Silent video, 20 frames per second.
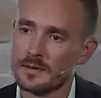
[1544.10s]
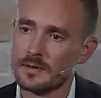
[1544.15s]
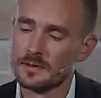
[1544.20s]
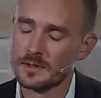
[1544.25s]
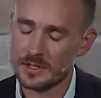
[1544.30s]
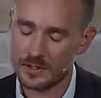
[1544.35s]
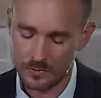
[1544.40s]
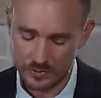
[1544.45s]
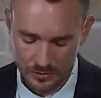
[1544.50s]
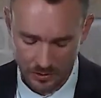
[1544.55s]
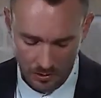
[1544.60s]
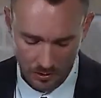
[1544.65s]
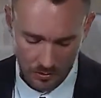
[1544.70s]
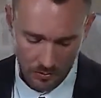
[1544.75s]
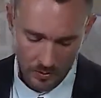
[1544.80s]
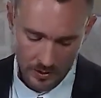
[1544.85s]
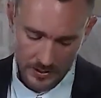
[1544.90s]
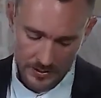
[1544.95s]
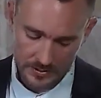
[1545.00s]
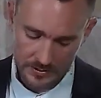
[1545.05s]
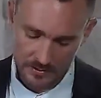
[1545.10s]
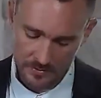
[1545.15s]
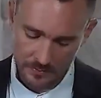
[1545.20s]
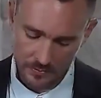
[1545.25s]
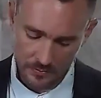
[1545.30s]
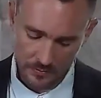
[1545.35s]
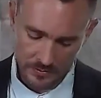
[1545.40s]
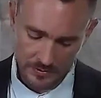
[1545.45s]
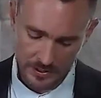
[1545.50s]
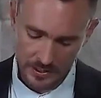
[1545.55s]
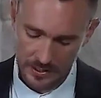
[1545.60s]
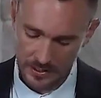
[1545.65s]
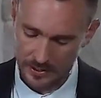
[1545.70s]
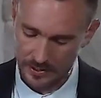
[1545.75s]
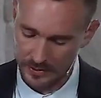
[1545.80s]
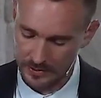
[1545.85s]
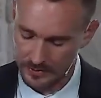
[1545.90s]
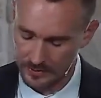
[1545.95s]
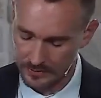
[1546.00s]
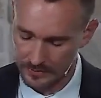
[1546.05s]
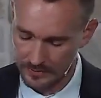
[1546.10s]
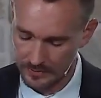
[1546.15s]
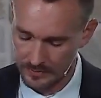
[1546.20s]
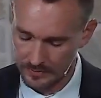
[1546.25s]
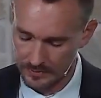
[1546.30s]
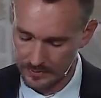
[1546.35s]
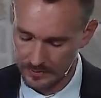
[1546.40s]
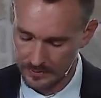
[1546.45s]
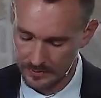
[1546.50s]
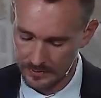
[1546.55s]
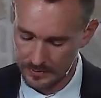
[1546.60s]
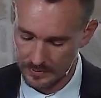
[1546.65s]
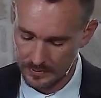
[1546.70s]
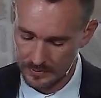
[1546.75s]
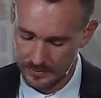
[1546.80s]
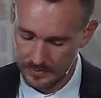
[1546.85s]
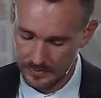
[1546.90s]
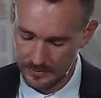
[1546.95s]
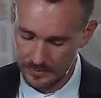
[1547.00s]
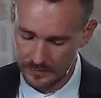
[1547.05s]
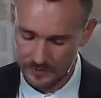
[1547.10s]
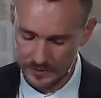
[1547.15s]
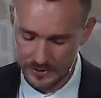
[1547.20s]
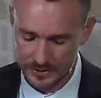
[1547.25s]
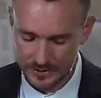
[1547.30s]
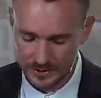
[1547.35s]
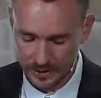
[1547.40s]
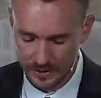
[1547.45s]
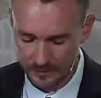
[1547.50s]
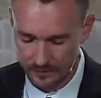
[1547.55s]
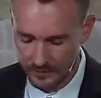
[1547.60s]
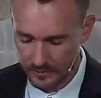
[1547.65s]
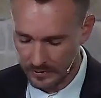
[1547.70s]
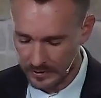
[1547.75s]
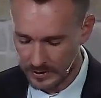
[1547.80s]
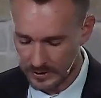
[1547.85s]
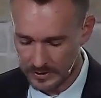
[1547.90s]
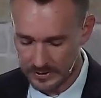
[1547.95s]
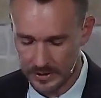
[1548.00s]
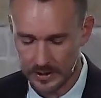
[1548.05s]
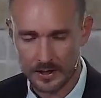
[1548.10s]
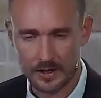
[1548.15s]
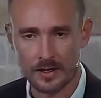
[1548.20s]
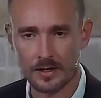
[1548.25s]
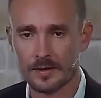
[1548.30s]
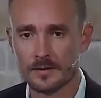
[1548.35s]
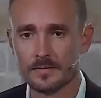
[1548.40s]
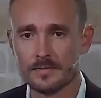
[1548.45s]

That he was always in the bullseye of his Savior and his God.